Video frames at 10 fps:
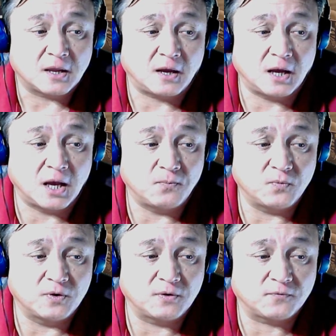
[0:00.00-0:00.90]

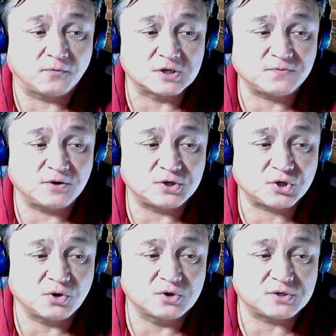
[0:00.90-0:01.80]
First of all, it
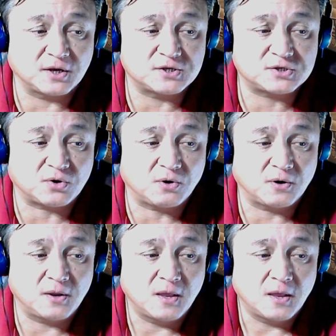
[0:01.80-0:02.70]
ensures I can
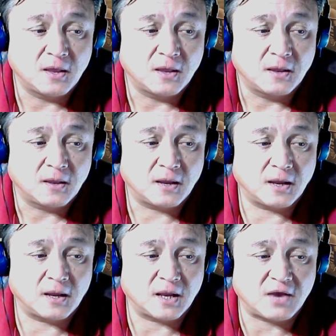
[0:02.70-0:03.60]
store
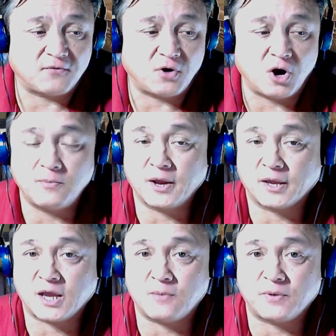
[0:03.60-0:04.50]
and have all my
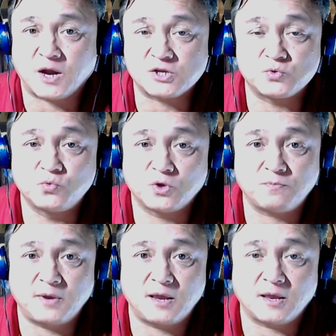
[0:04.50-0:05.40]
account passwords with
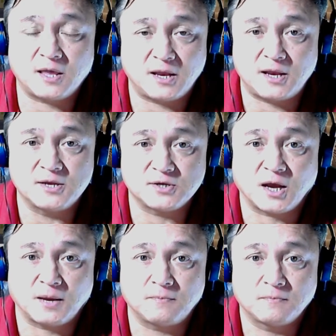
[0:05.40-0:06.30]
me at any
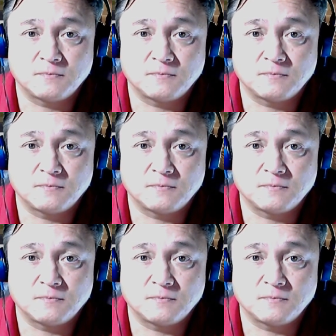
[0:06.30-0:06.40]
time.